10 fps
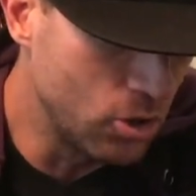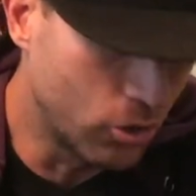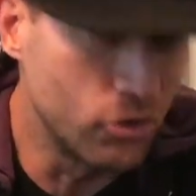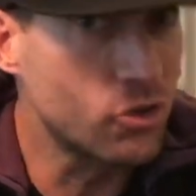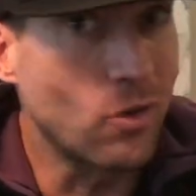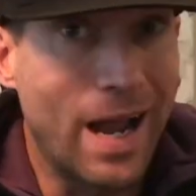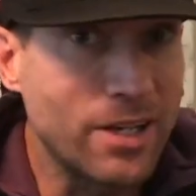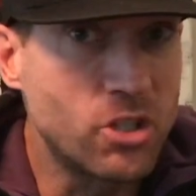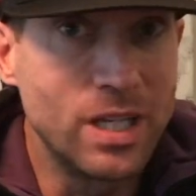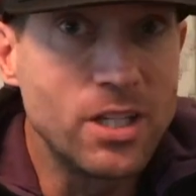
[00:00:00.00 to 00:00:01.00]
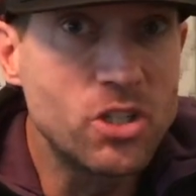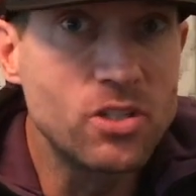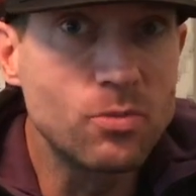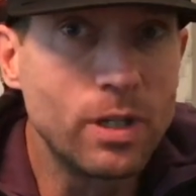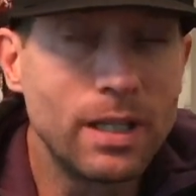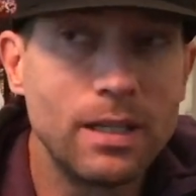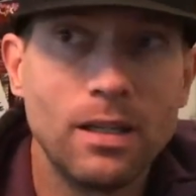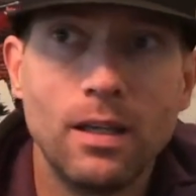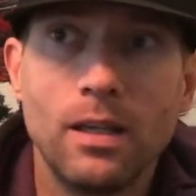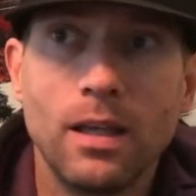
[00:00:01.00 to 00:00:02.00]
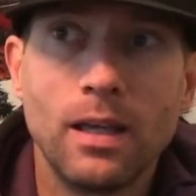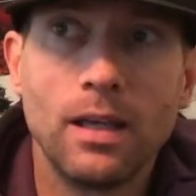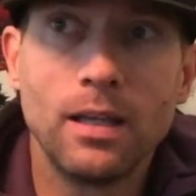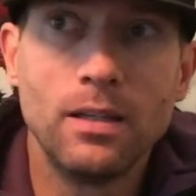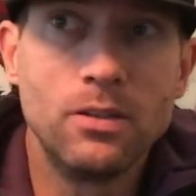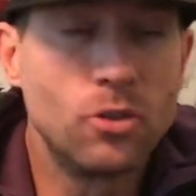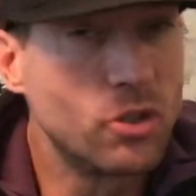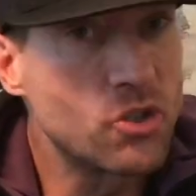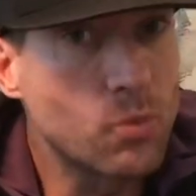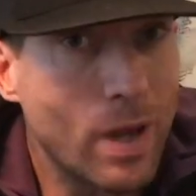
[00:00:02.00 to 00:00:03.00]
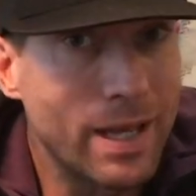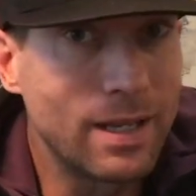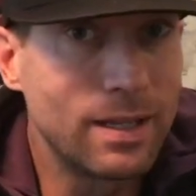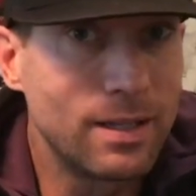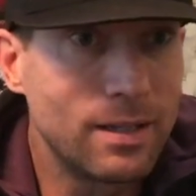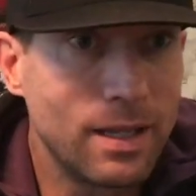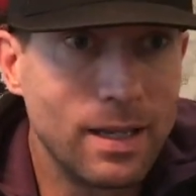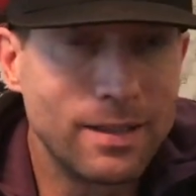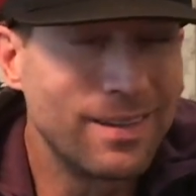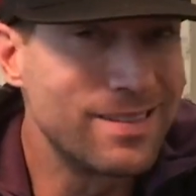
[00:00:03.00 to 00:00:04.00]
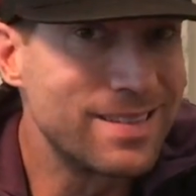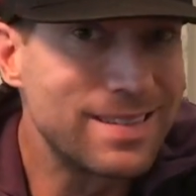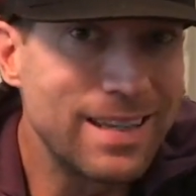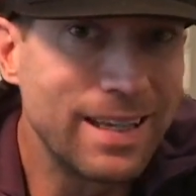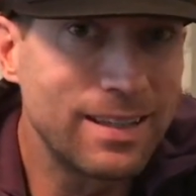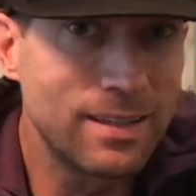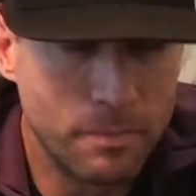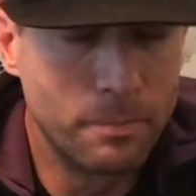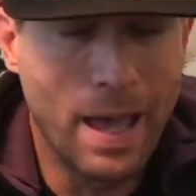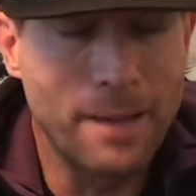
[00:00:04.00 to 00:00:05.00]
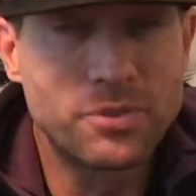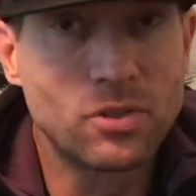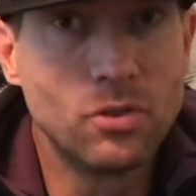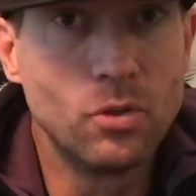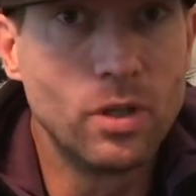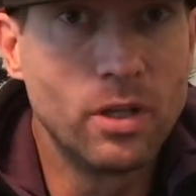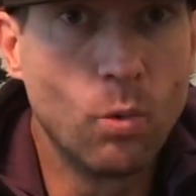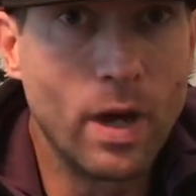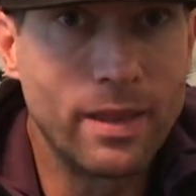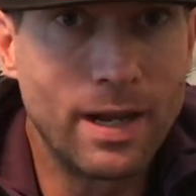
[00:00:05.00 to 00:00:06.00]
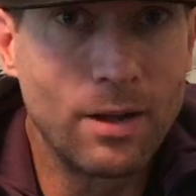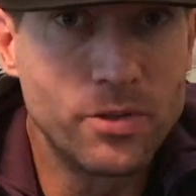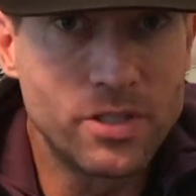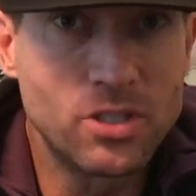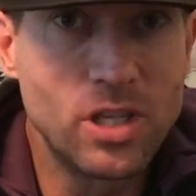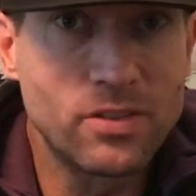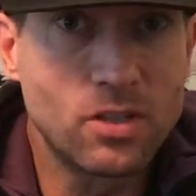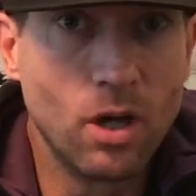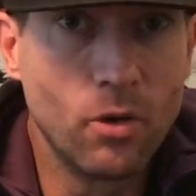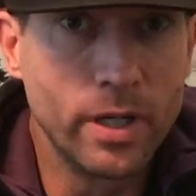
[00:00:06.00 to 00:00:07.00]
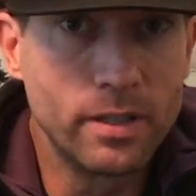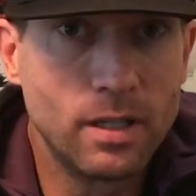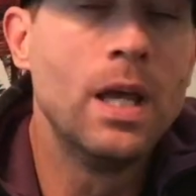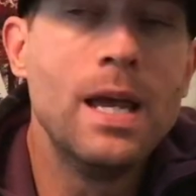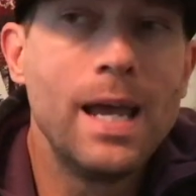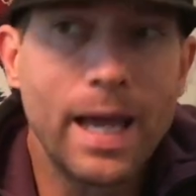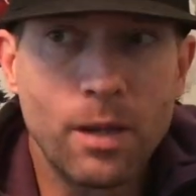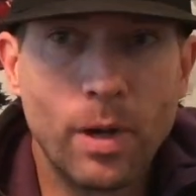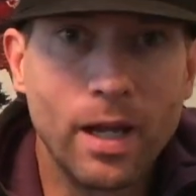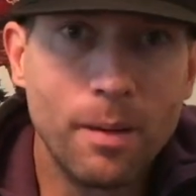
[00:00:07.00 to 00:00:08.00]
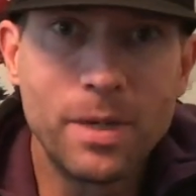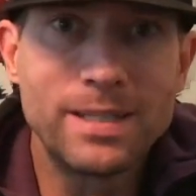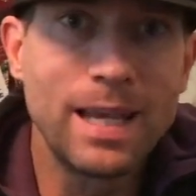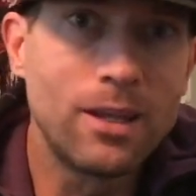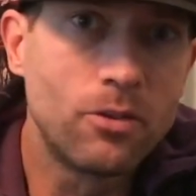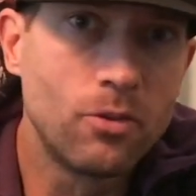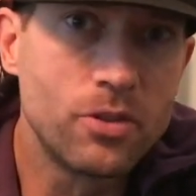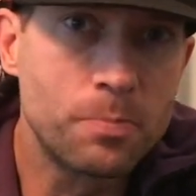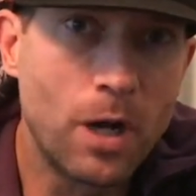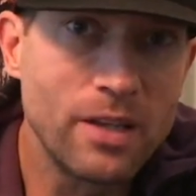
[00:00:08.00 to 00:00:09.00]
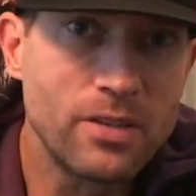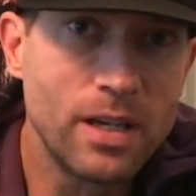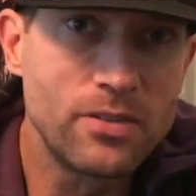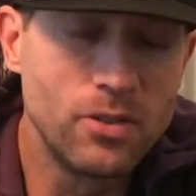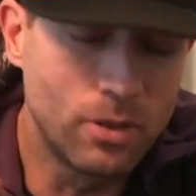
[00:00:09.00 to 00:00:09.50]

can scratch itches with it, and you can sweat in it, and it doesn't stink. Absolutely the way that I would suggest going. Anyway, I'm going to take you through this process. You